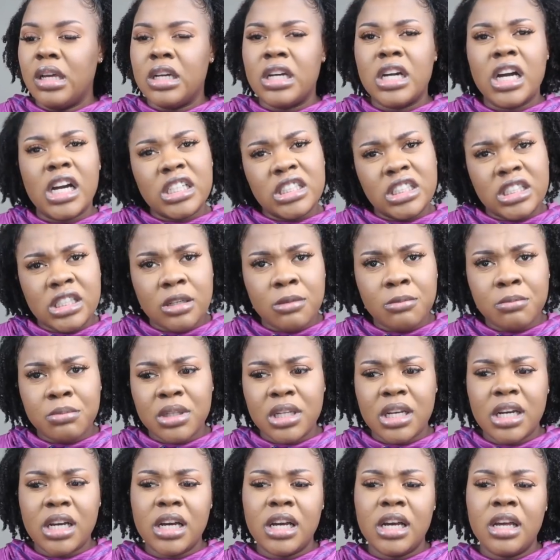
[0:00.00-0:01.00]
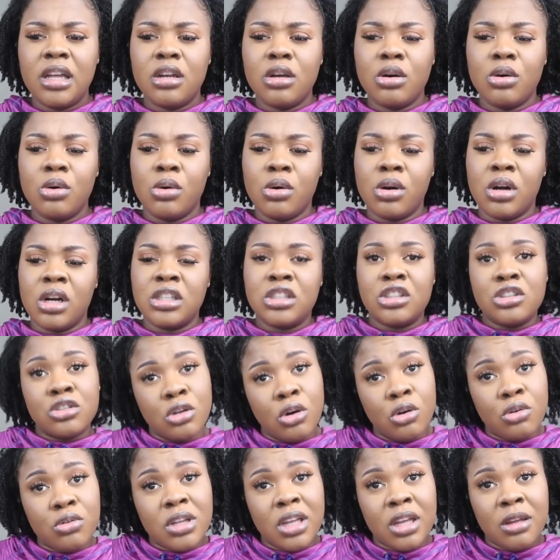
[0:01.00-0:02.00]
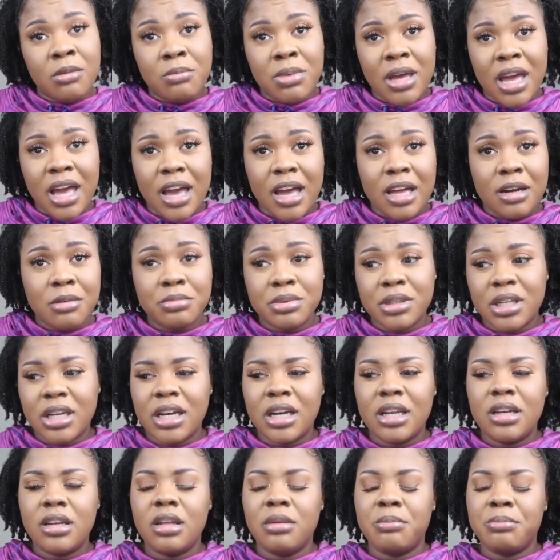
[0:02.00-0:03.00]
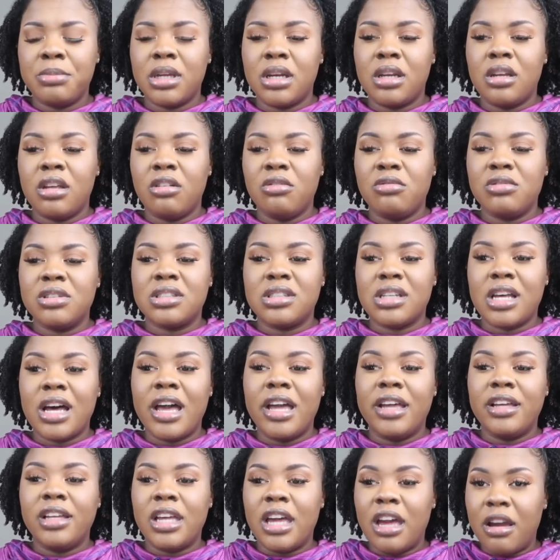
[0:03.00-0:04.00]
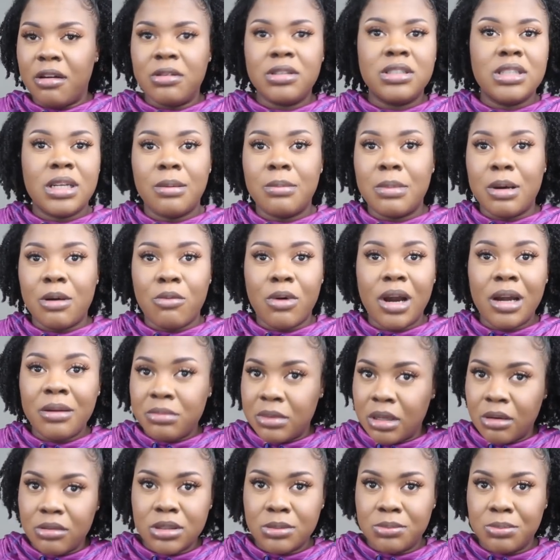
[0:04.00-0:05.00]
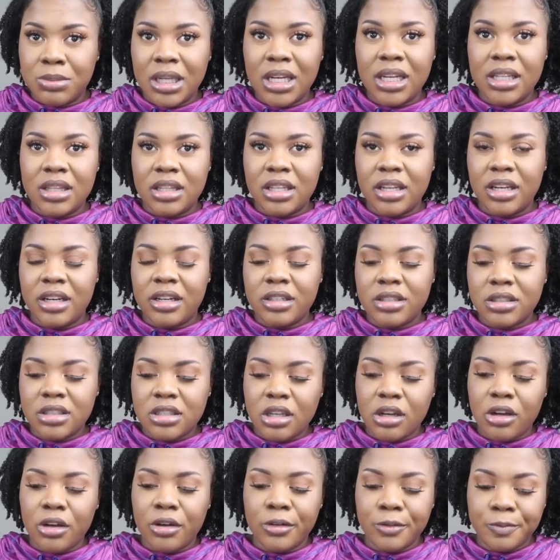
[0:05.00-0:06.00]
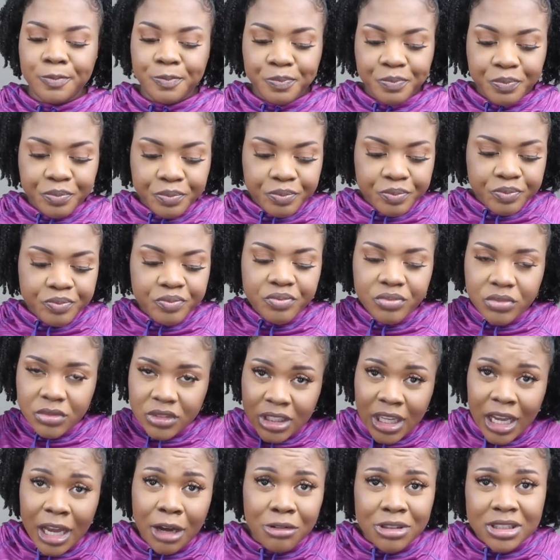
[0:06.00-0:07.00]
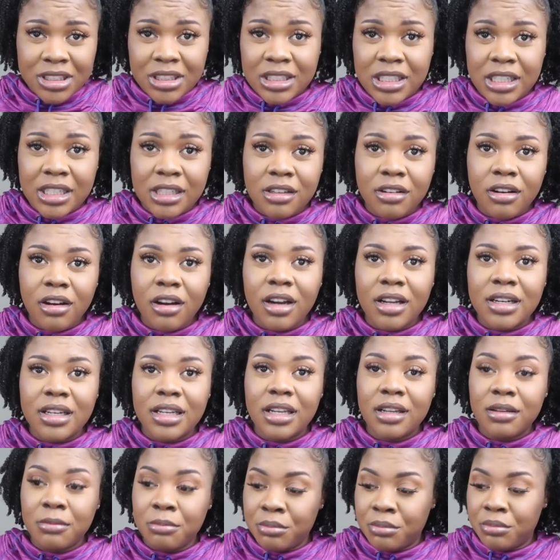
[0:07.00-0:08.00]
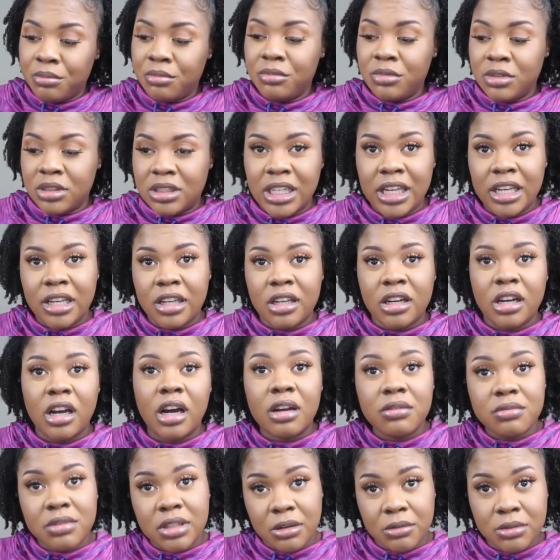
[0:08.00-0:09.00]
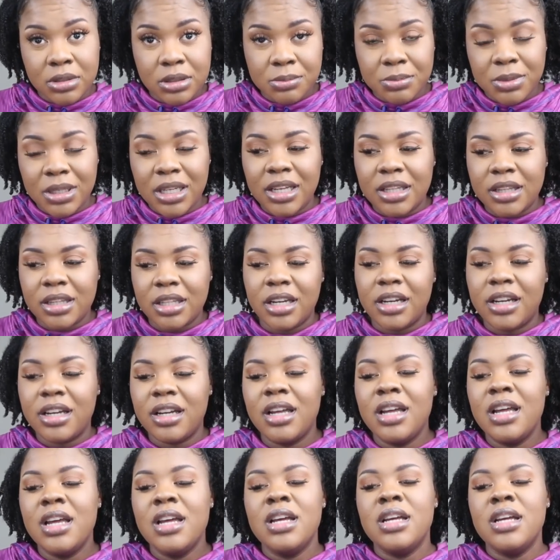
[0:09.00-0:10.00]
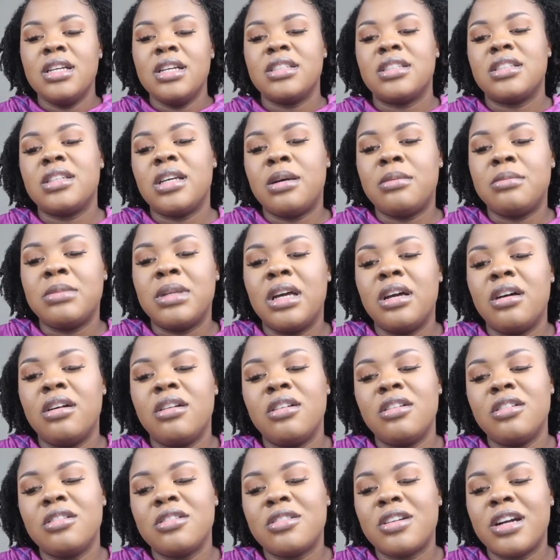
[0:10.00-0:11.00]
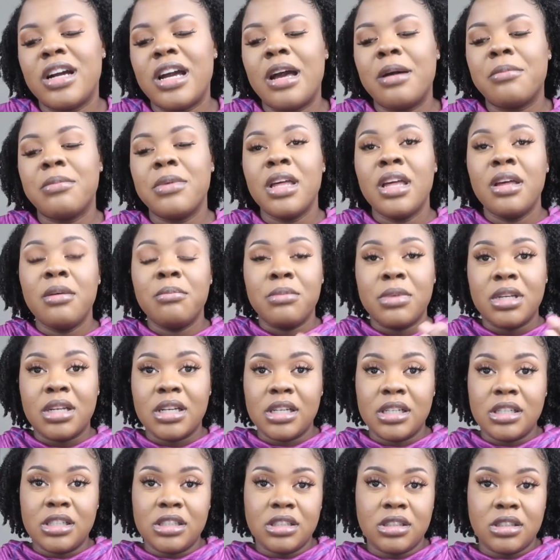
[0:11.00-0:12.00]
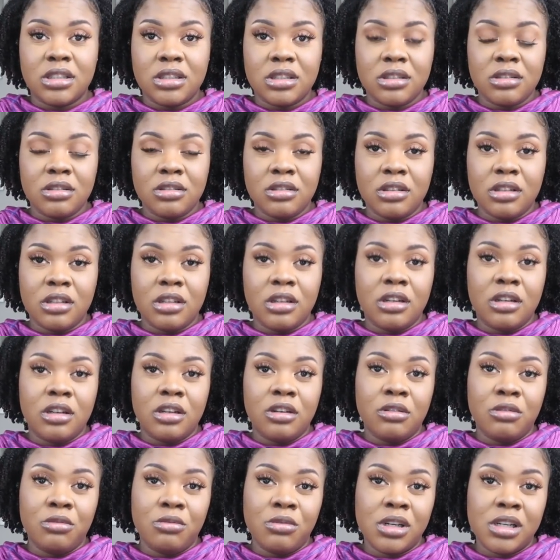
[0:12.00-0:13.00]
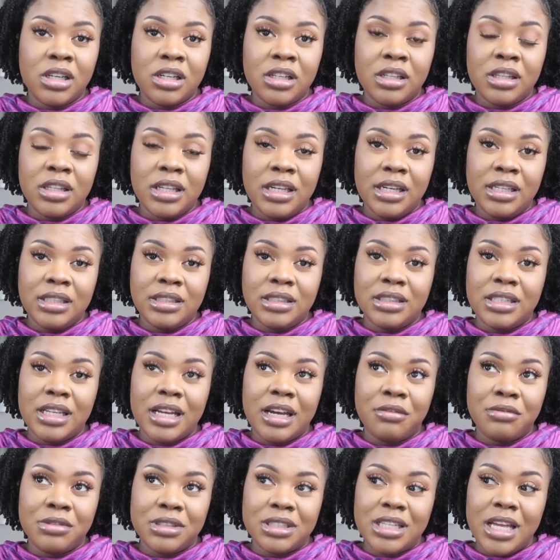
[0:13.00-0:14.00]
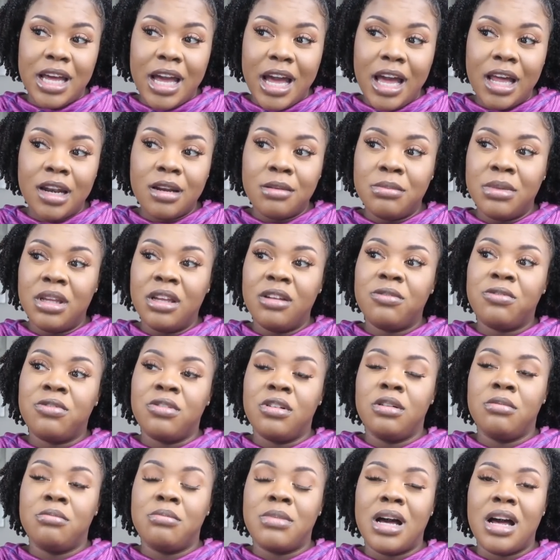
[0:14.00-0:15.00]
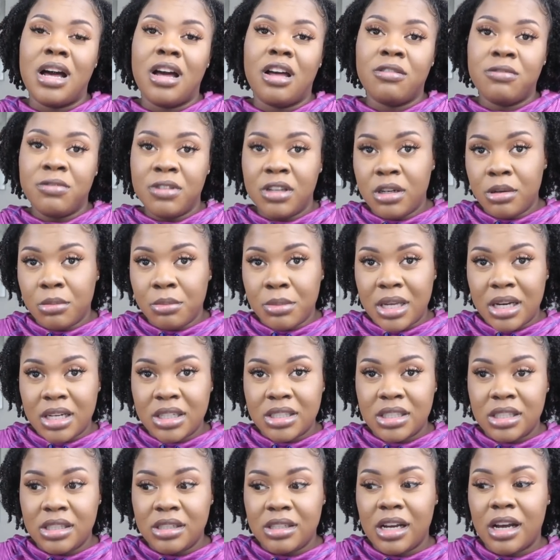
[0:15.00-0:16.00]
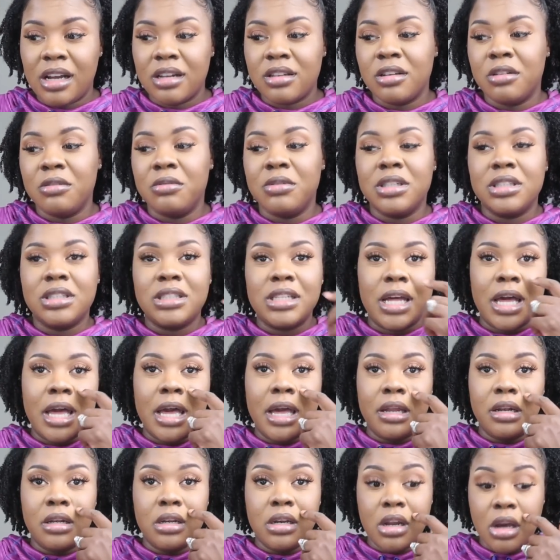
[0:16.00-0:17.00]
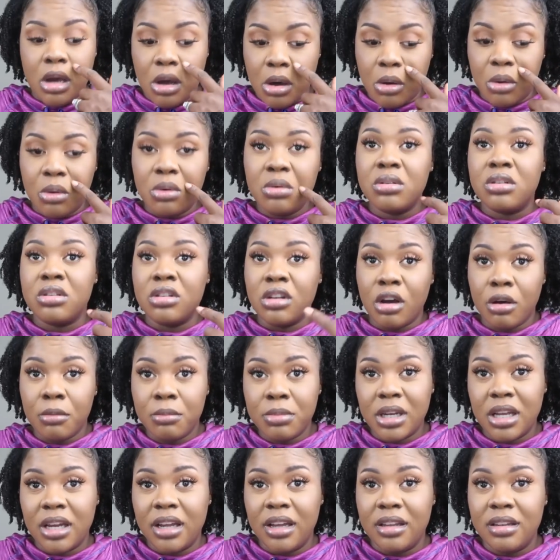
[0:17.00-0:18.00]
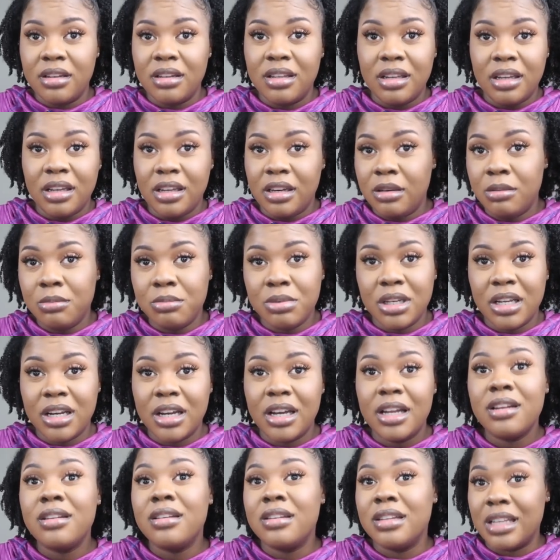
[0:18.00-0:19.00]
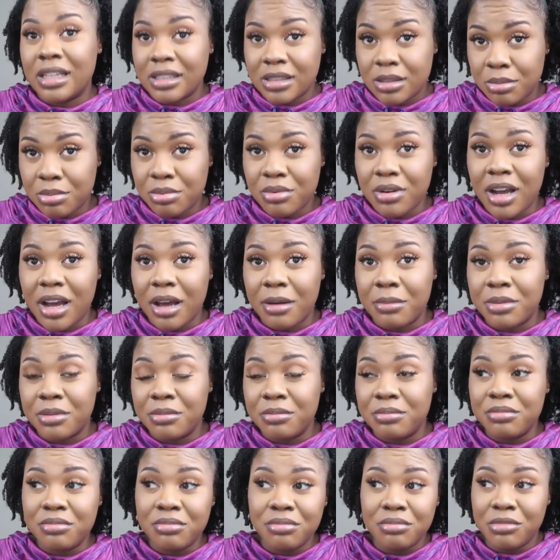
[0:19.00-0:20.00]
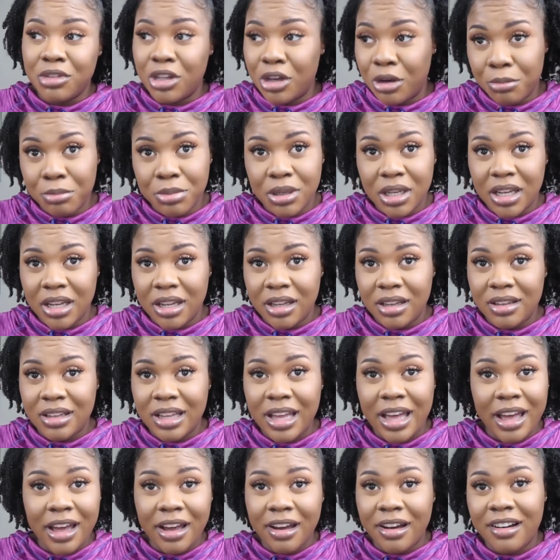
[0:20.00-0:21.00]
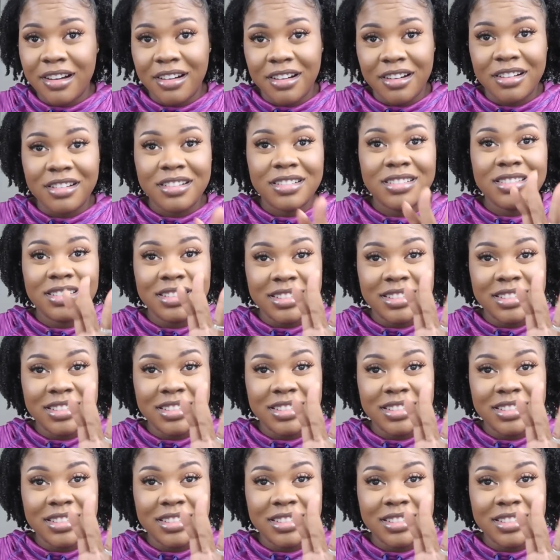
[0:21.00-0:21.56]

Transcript: gushing blood or soaking pad blood, but it was like every time I wiped, there was blood there. So I would sit it on it, take it off, there was blood there. So I'm like, oh crap, because the one of the things that was adamant from my fetal medicine doctor was that no, no blood. Any blood, that's a problem. No blood at all,